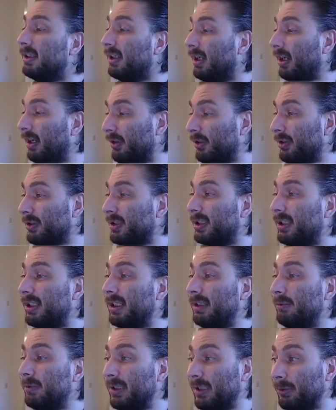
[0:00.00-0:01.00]
Other
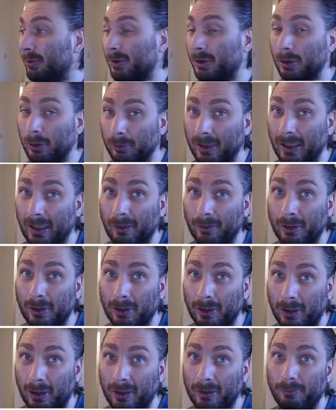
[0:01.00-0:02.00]
times it will slow down a
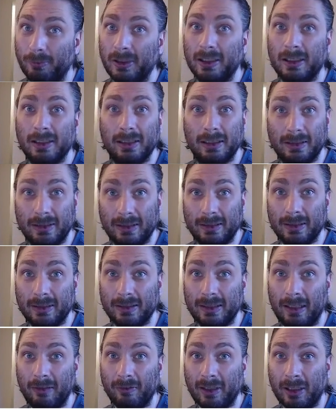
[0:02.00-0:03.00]
lot because it does
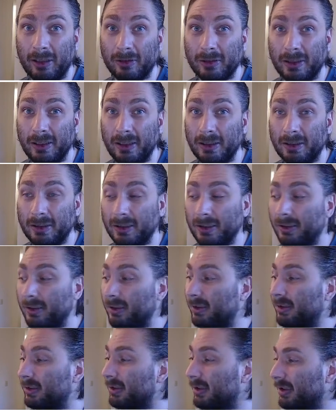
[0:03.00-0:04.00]
have
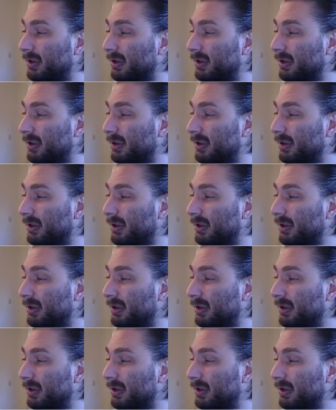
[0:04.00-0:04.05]
calculations.